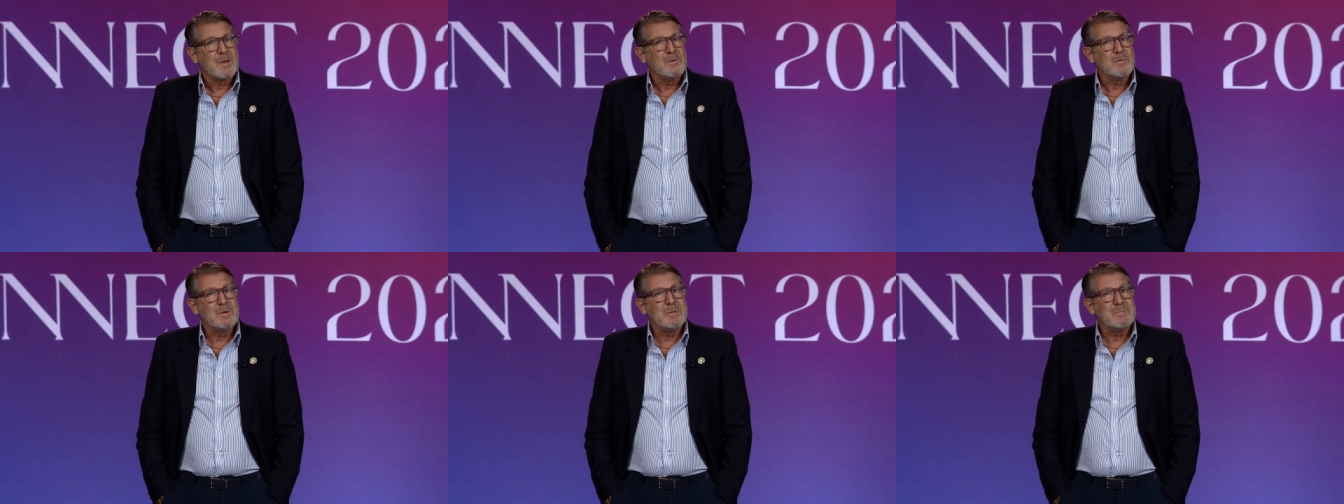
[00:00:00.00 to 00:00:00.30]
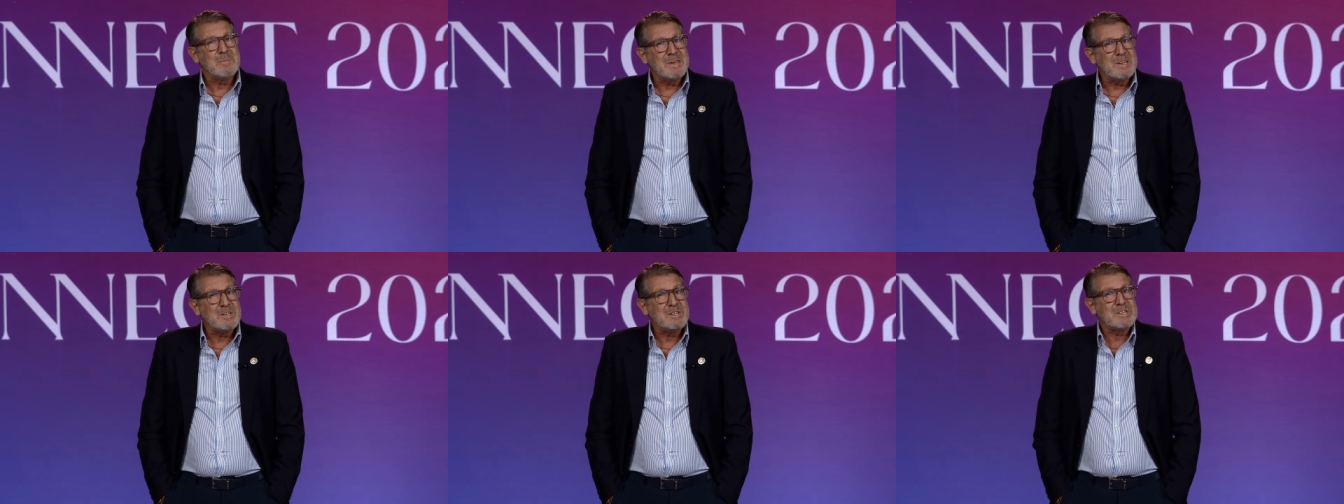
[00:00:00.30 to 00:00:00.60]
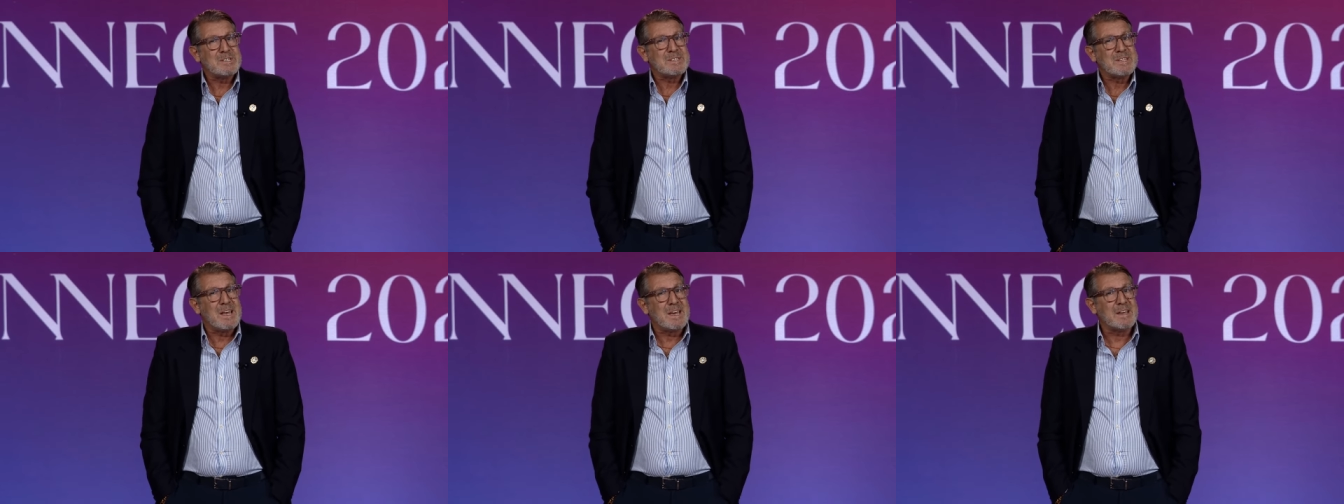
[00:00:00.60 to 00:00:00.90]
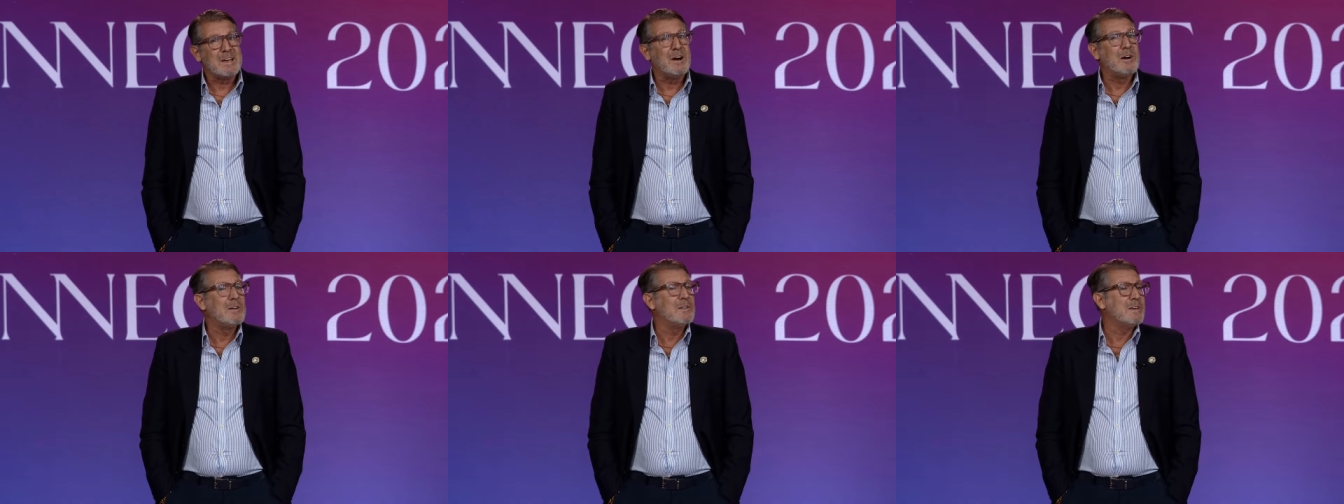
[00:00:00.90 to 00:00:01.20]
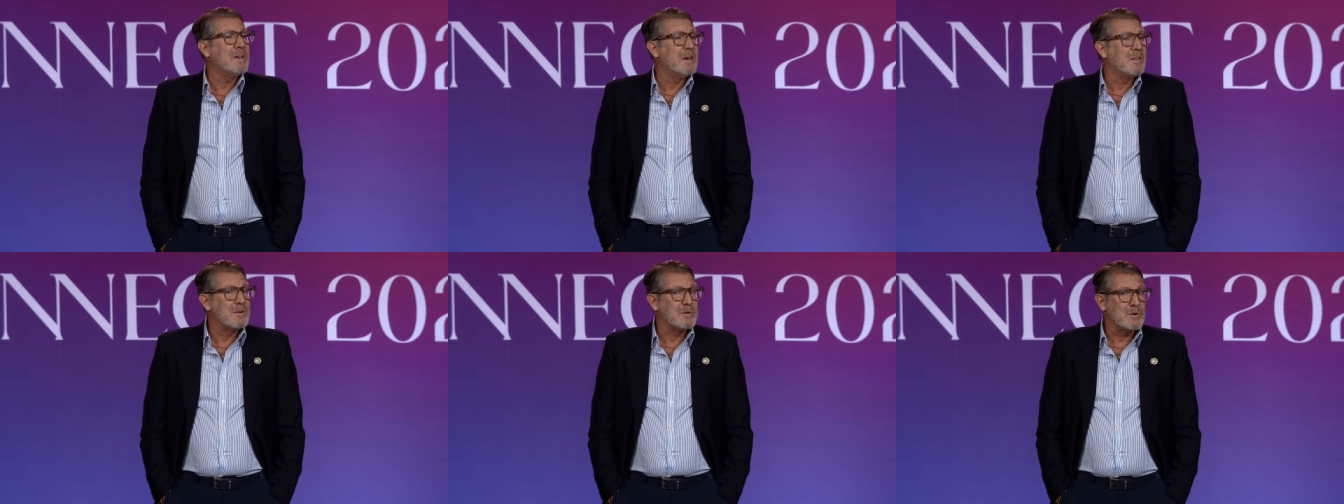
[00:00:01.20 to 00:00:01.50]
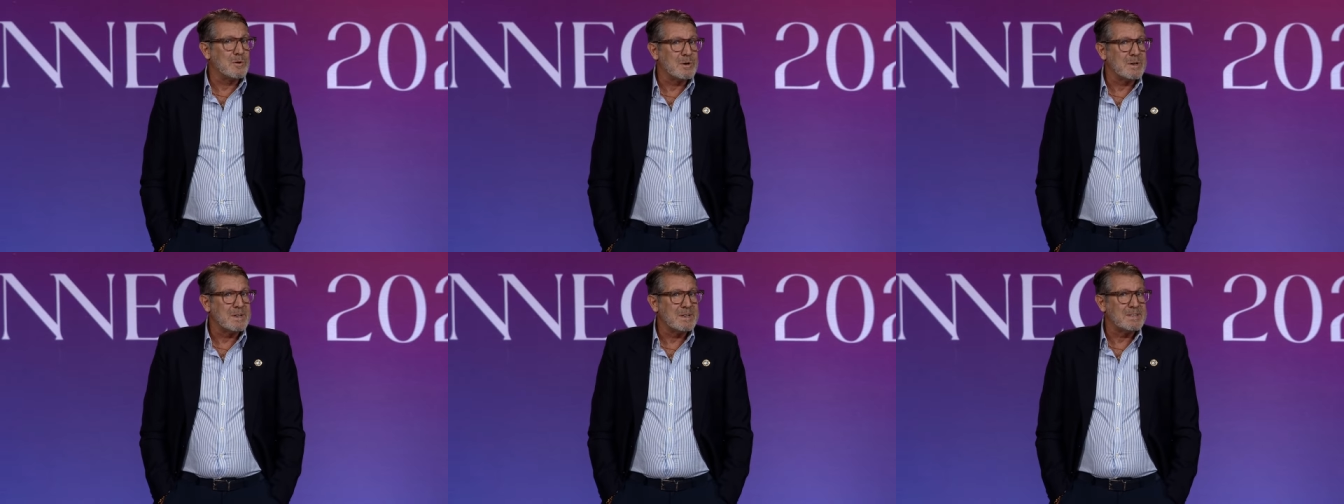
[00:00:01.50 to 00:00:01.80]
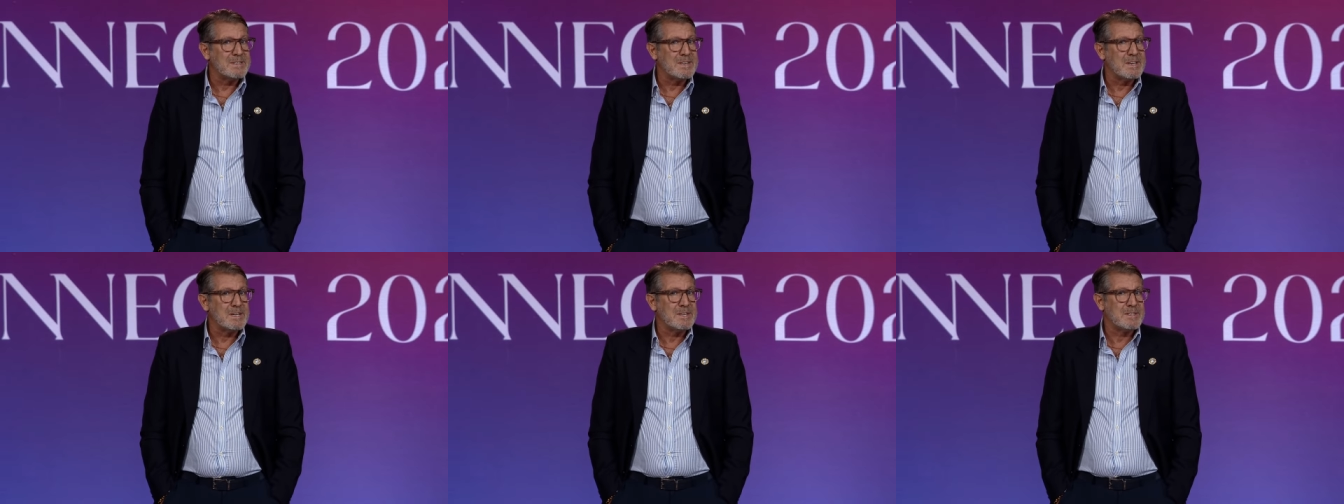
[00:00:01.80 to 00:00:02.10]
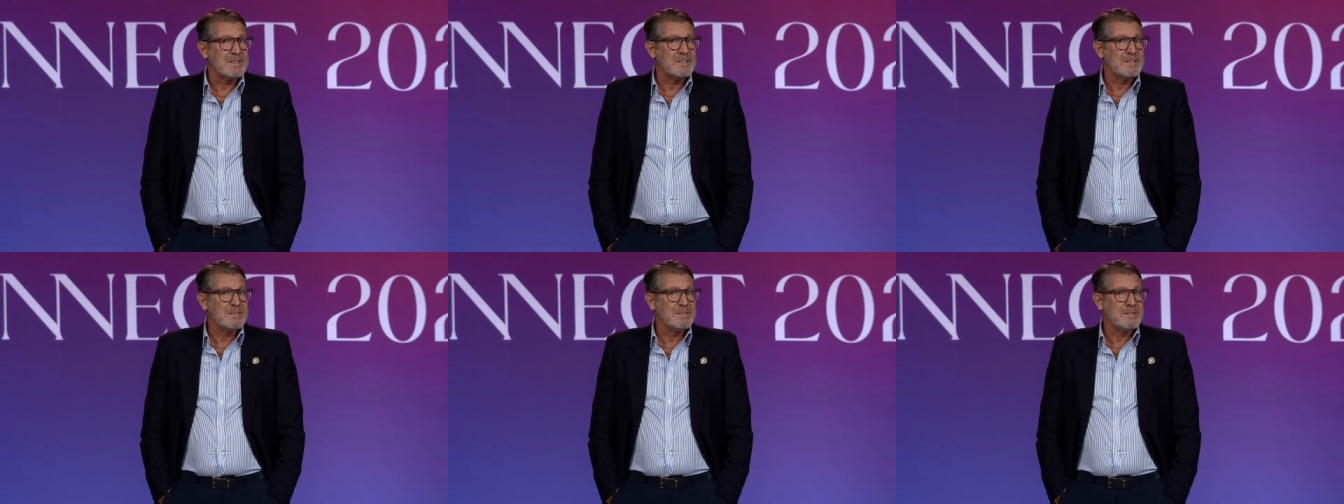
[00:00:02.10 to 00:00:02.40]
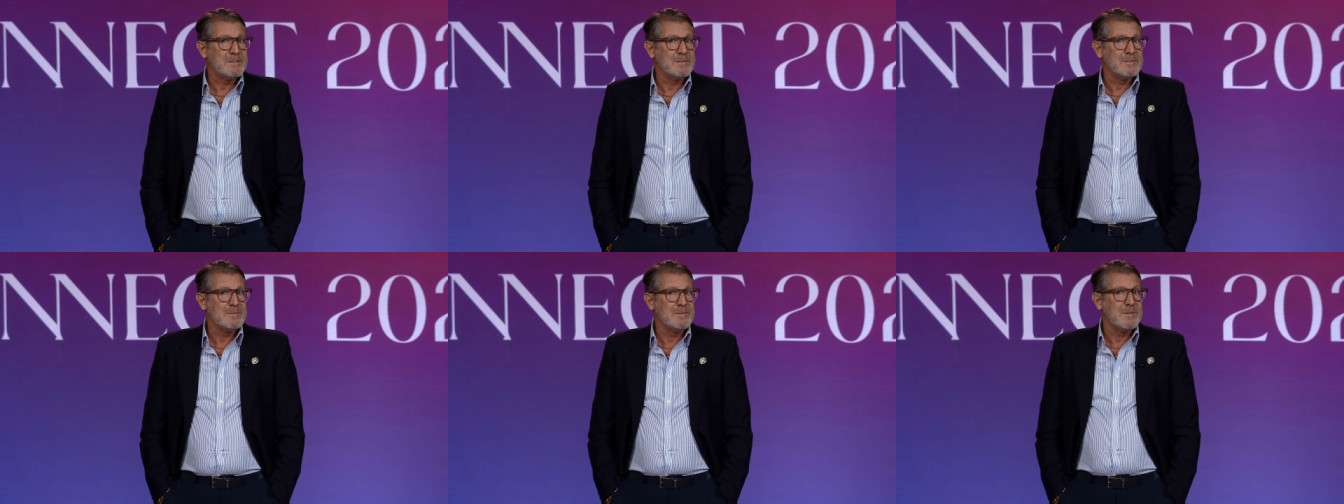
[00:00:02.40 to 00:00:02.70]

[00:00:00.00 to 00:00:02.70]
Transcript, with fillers: We'd be just like all the other organizations